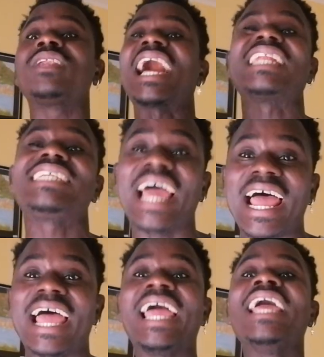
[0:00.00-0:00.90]
So now
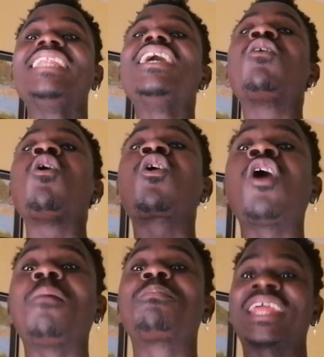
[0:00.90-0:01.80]
there, they will
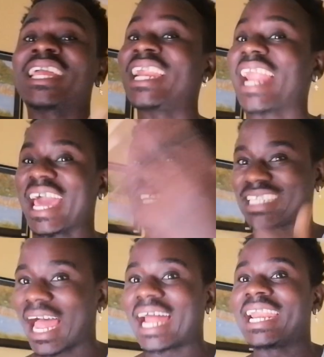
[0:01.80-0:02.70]
come bring
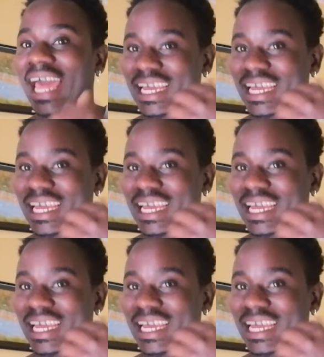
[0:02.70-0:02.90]
lighter.